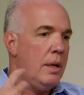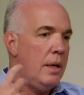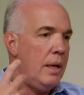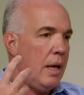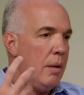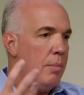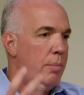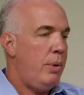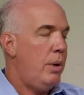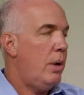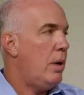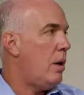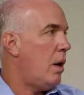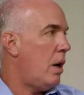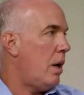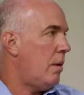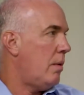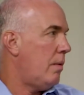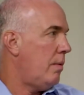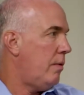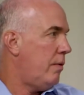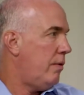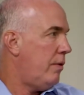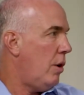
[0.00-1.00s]
and put
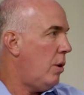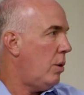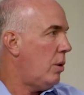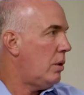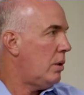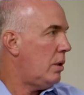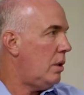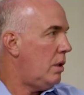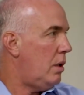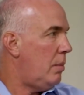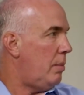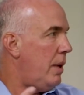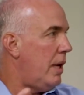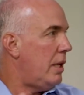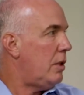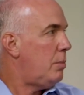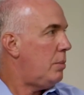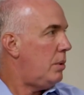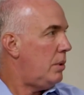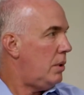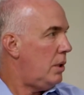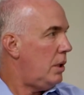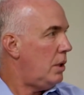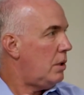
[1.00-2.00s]
our folks in the best
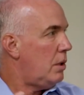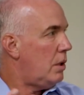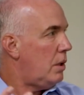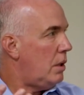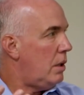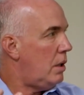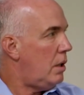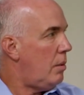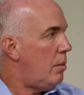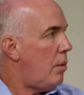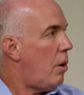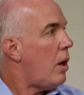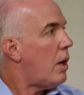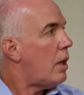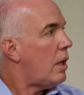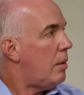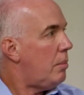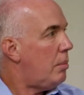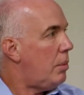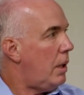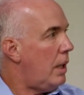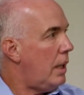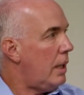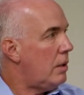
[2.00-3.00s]
position in the
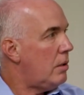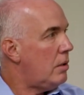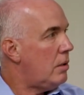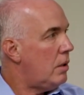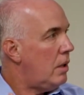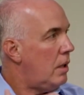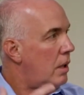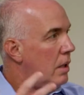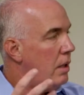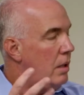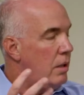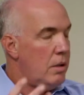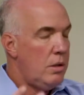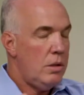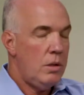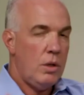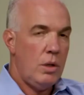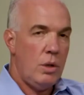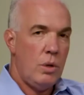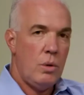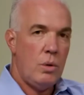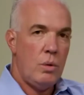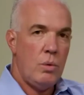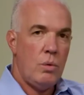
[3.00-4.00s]
marketplace
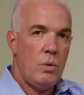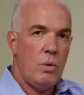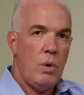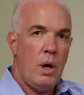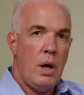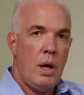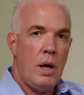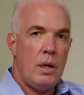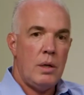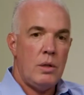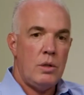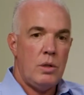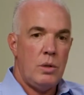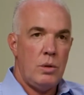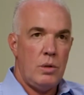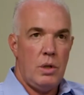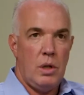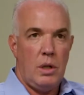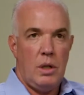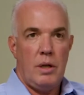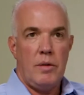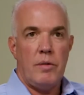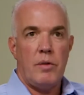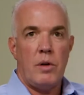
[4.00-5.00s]
to
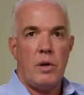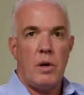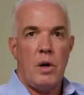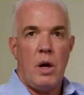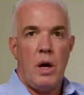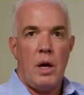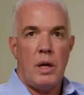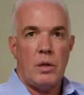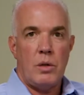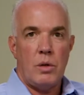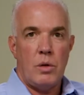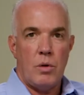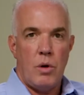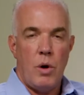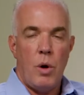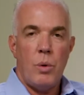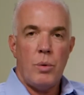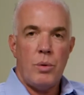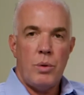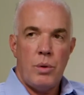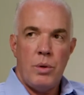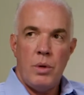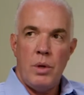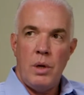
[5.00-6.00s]
deliver on
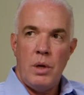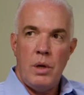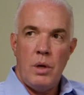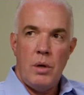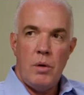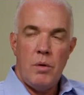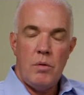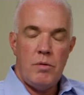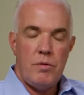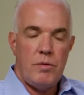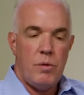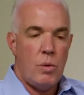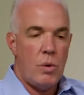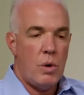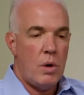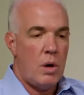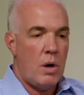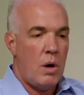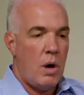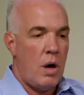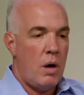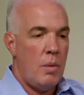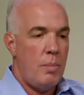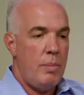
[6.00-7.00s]
growth for
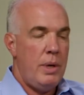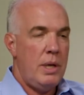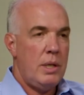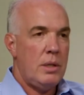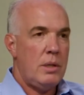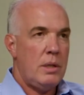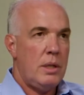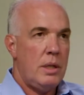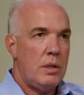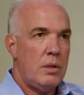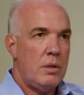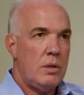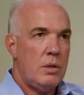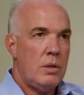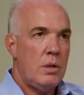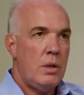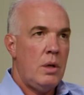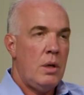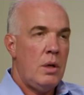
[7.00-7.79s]
our business